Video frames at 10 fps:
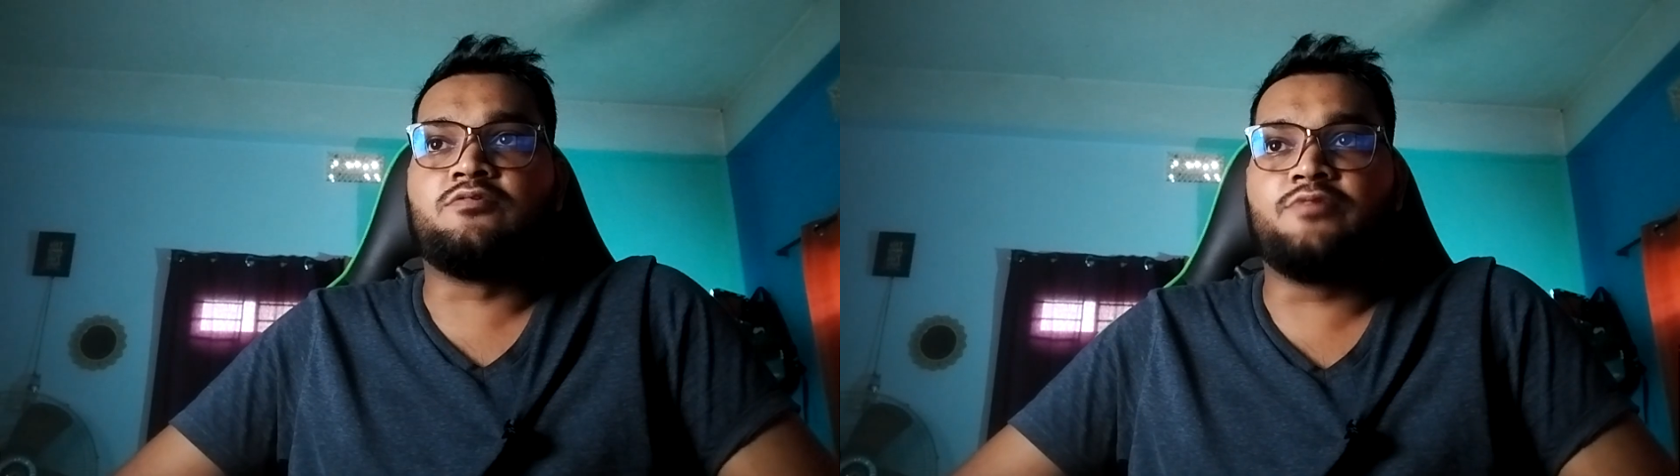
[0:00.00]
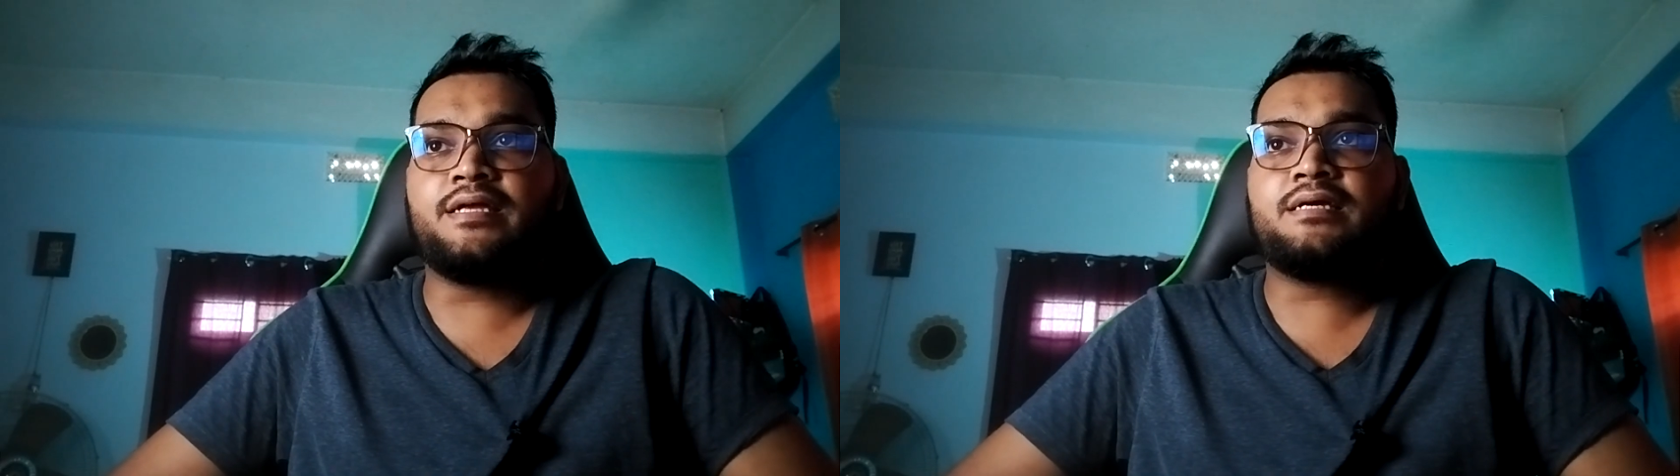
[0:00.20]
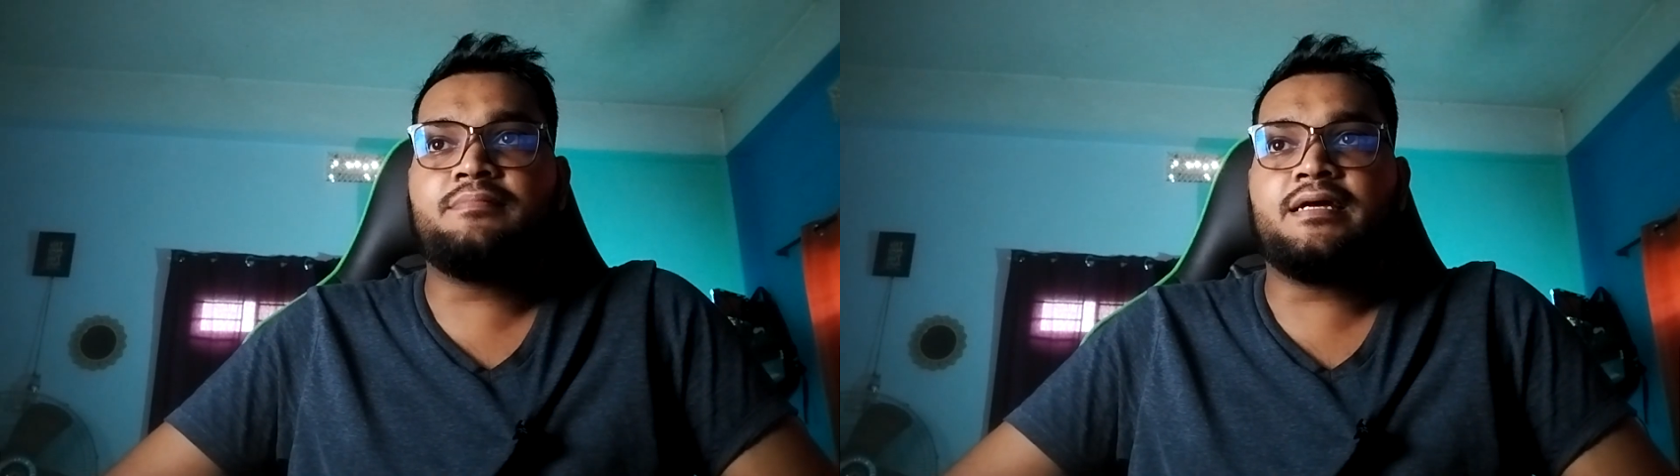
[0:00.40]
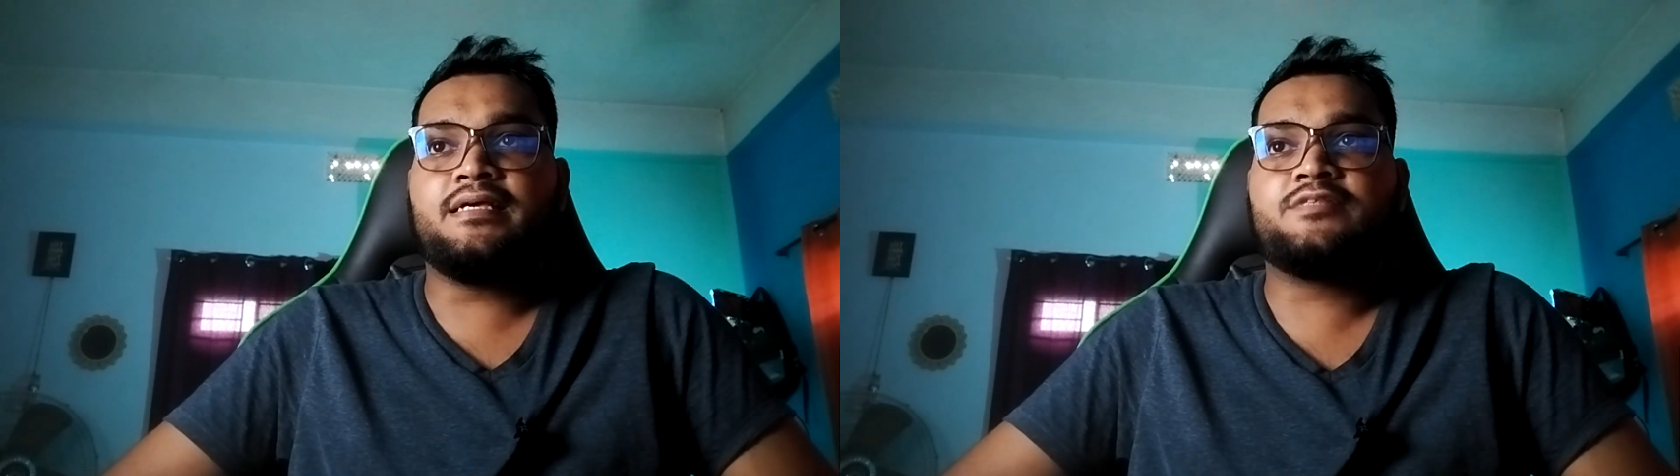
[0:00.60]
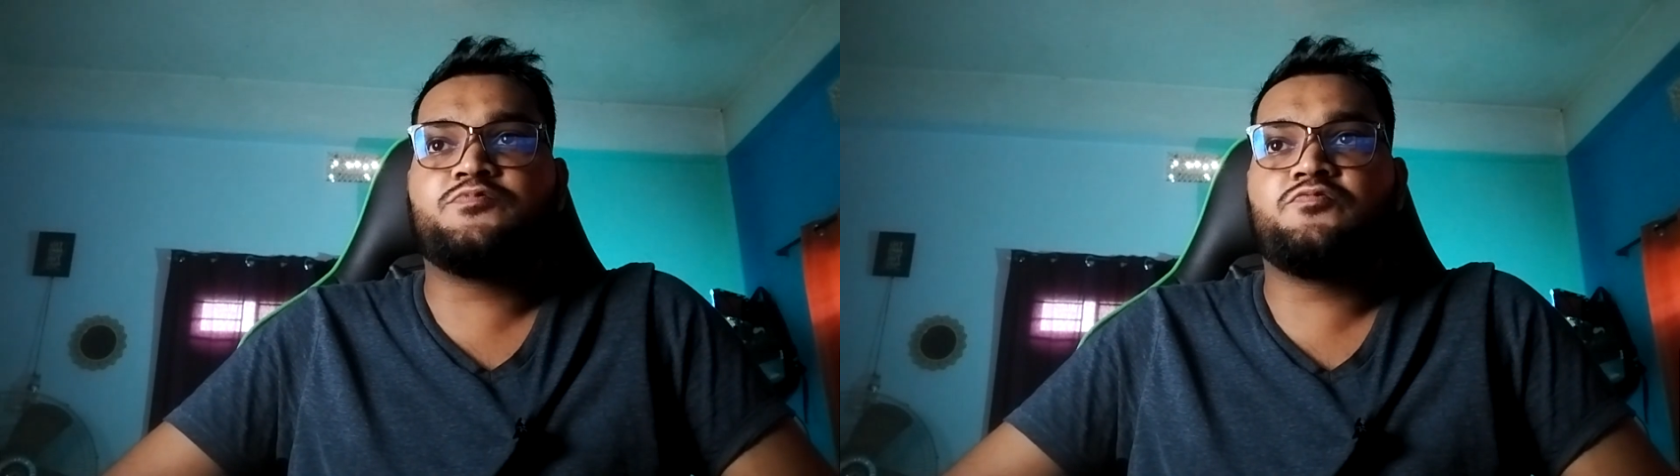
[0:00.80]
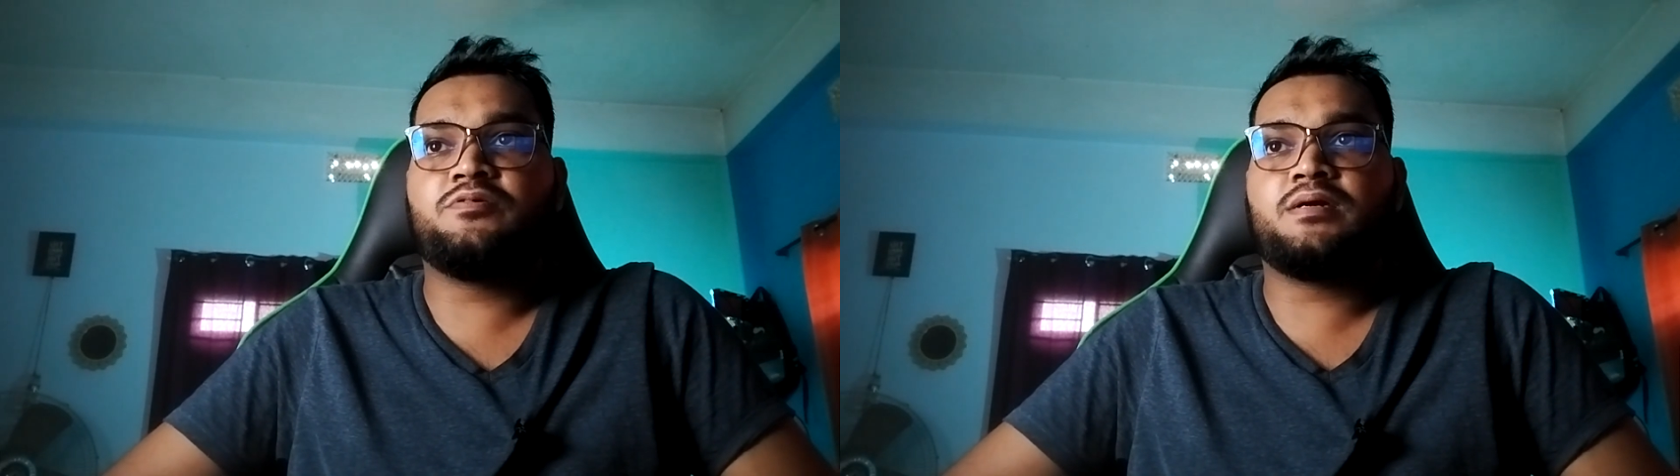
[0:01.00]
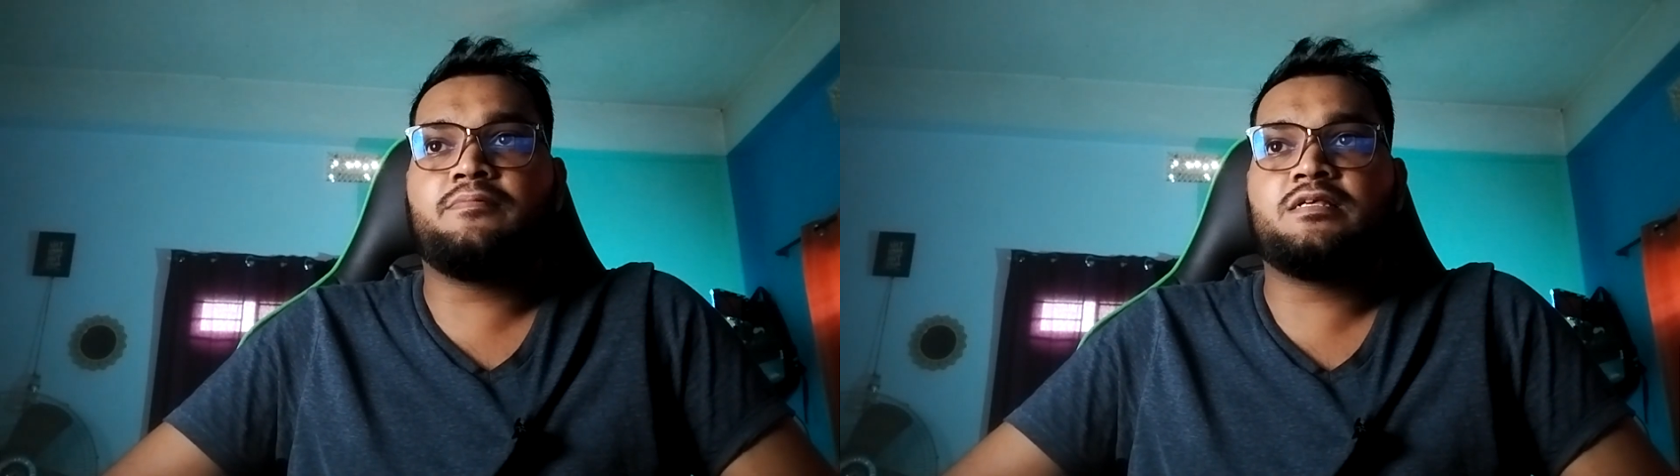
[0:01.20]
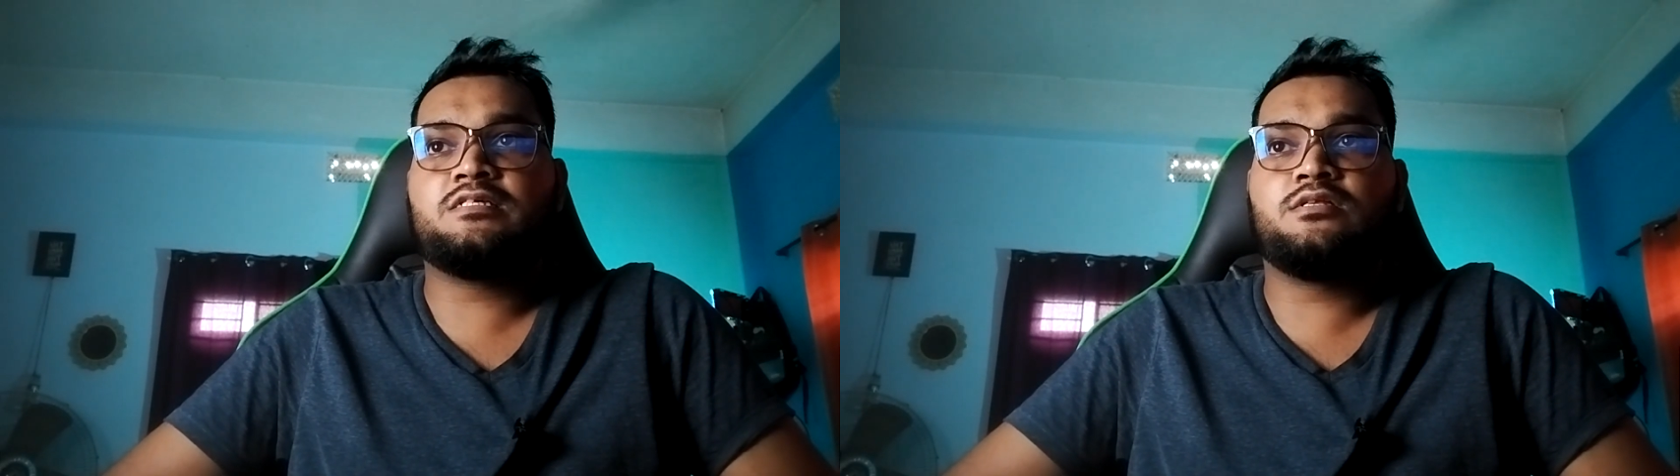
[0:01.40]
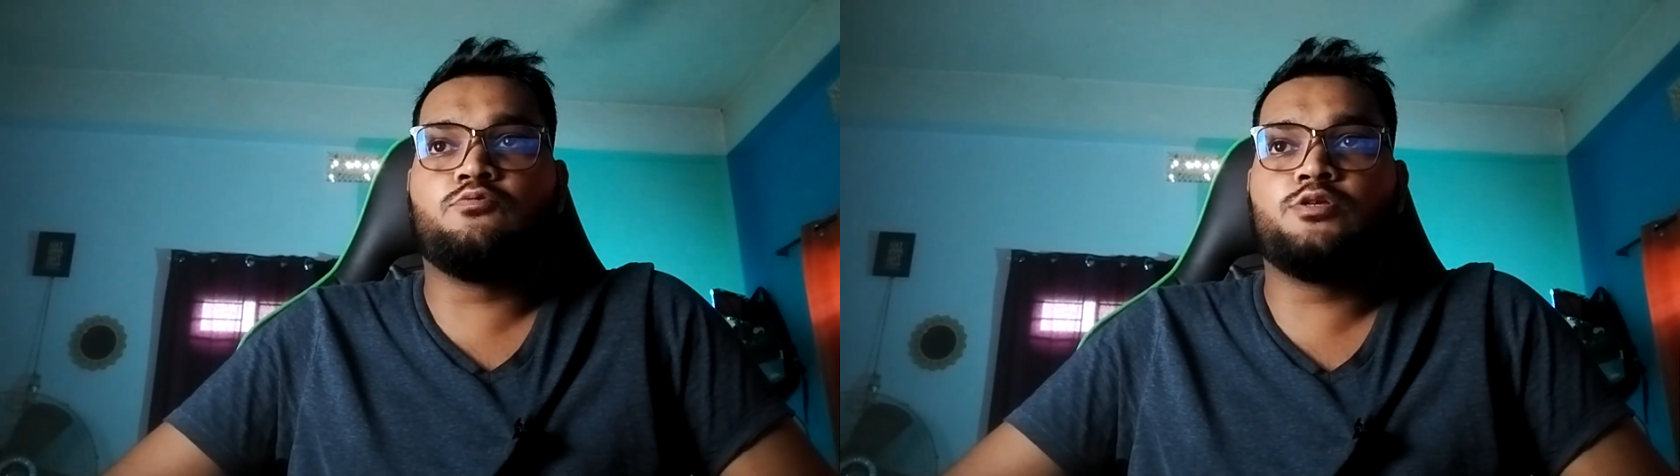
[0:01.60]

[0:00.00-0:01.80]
Rear camera is 50 megapixel